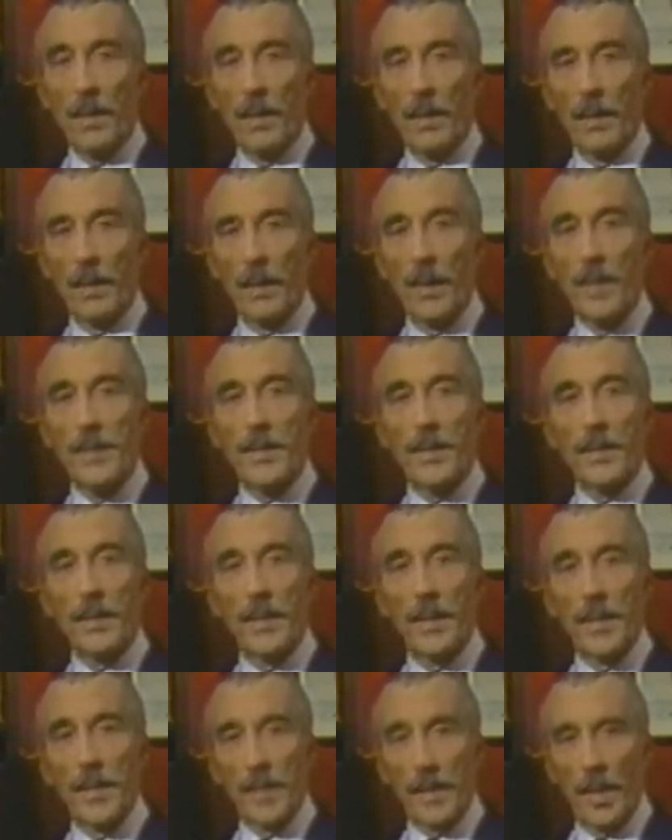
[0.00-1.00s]
In later
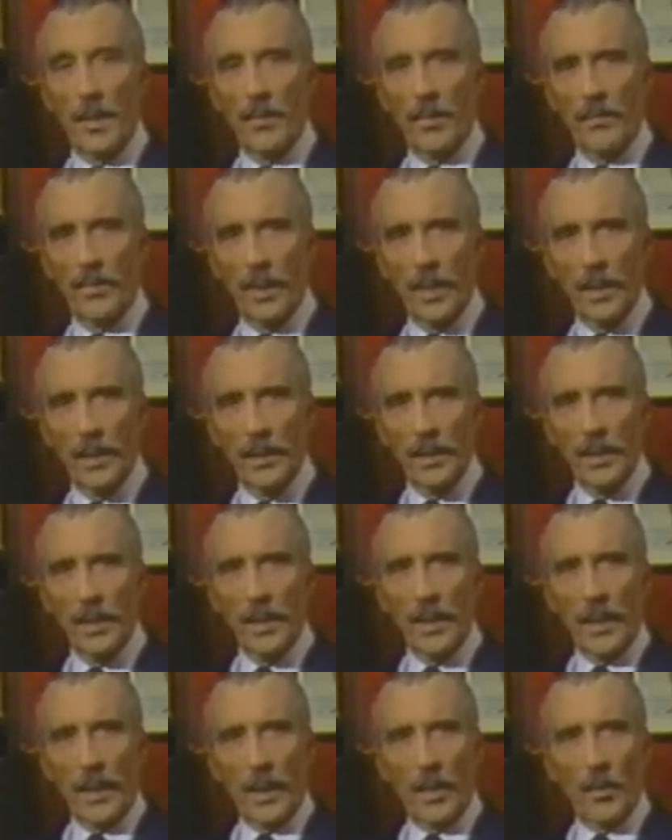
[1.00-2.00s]
years, however,
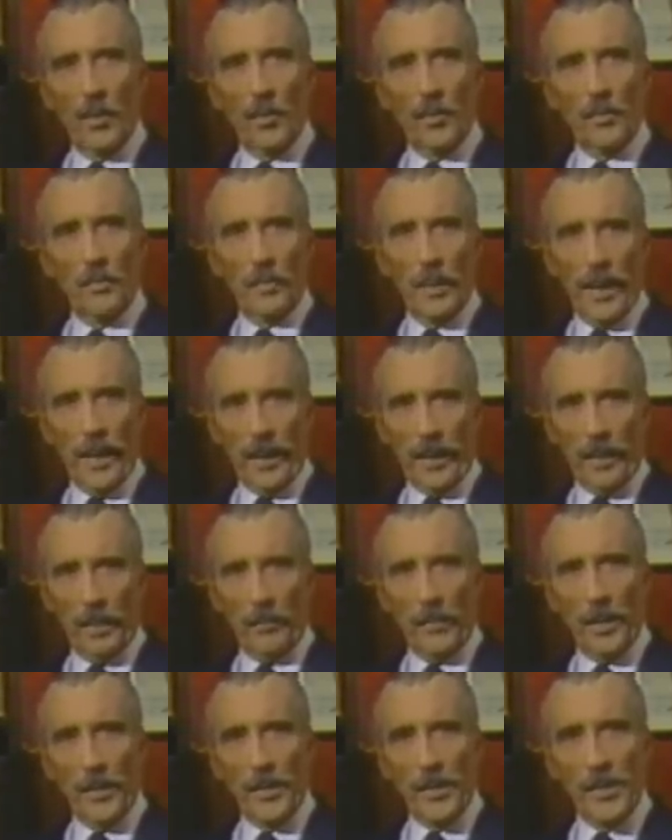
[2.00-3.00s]
he looked back
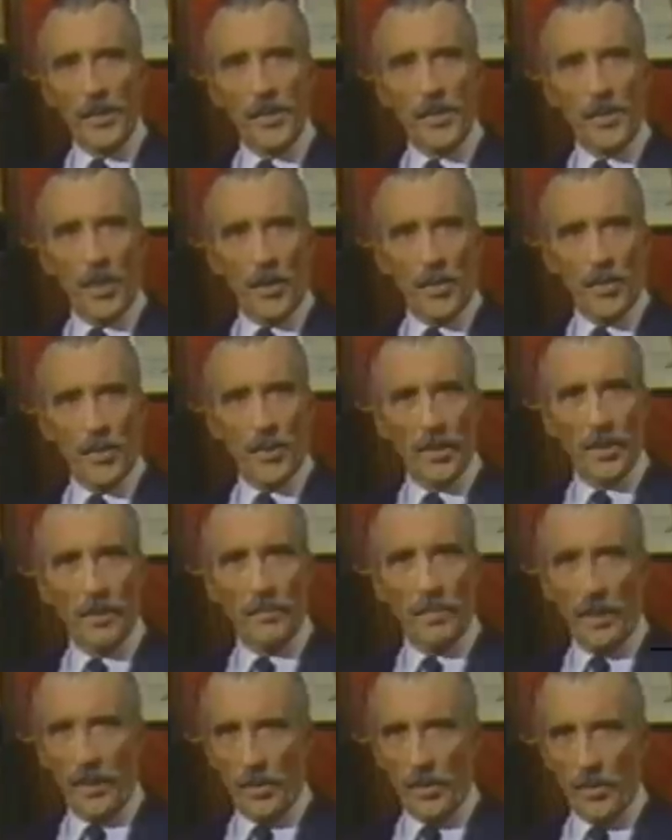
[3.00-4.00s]
upon his sojourn
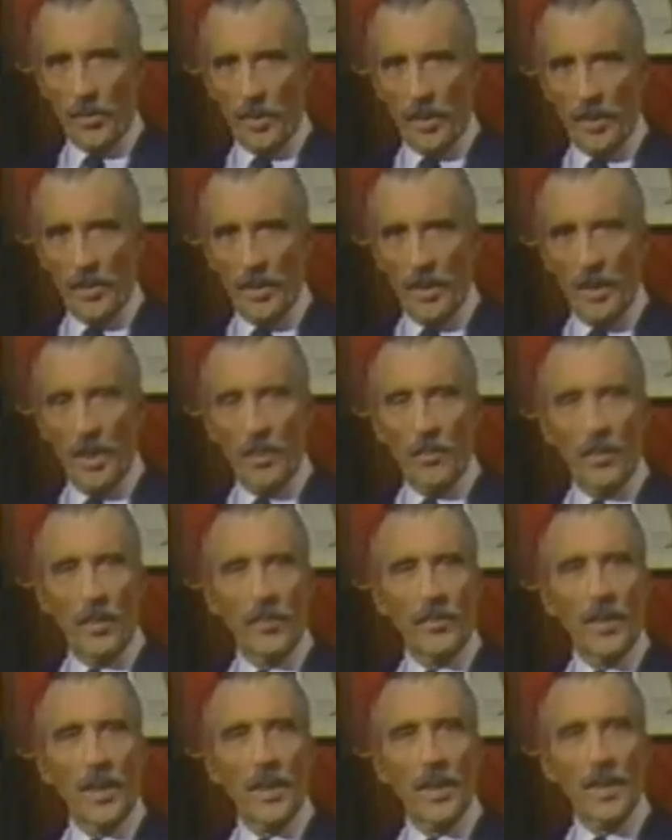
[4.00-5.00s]
at Baker Street
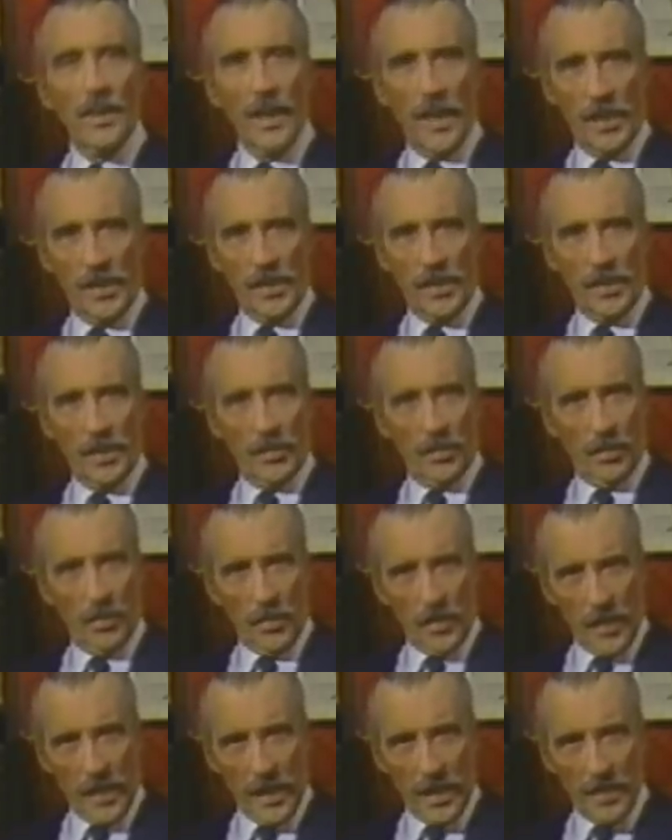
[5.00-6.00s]
with less
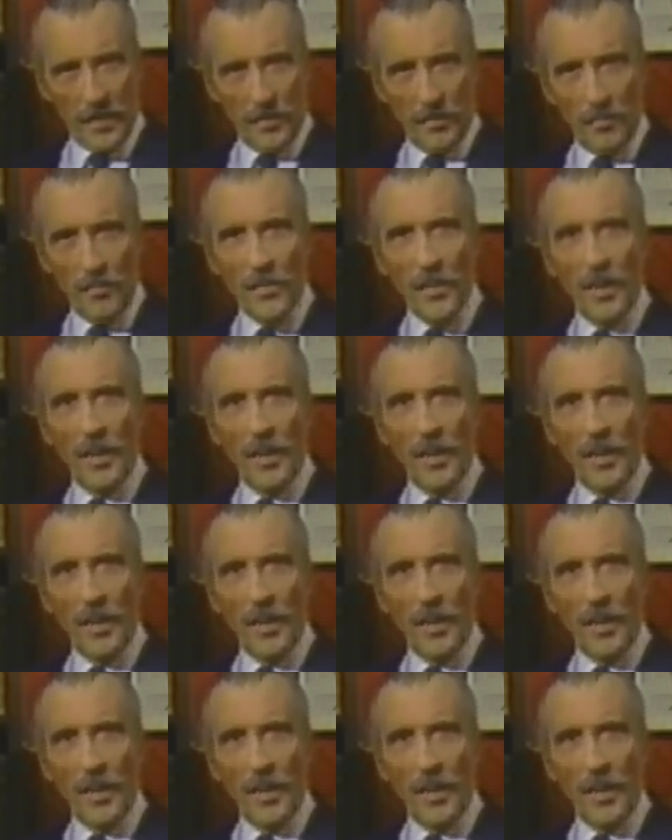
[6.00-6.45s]
enthusiasm.